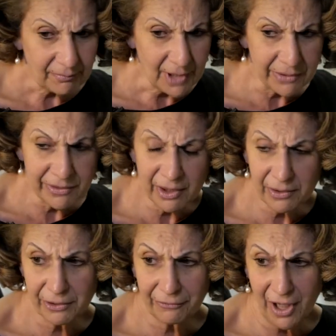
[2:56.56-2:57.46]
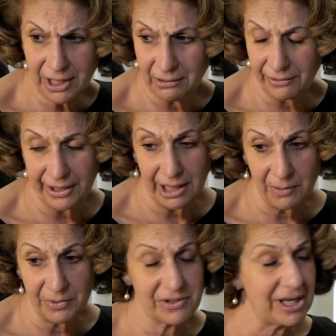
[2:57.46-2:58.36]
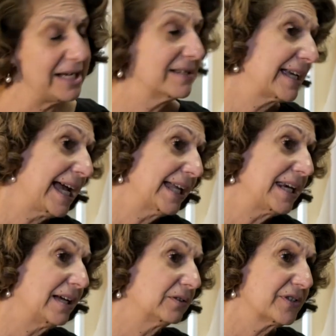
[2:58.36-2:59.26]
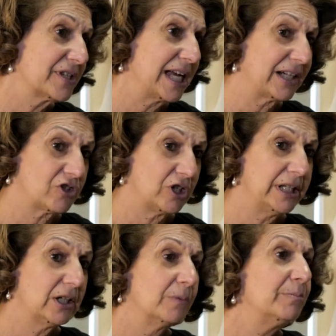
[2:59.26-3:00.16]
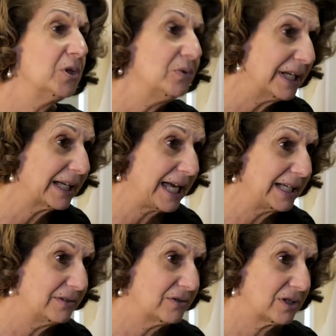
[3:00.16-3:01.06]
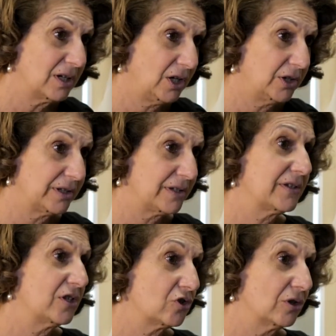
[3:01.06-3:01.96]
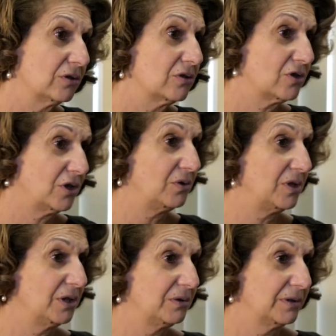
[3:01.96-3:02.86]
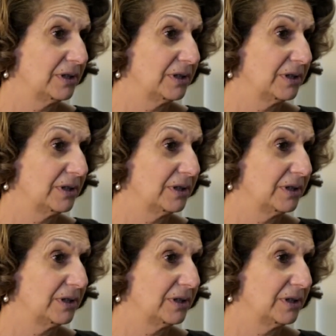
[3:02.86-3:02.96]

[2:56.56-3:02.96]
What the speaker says: And the final thing I would say is, can Elsie actually communicate her decision to you?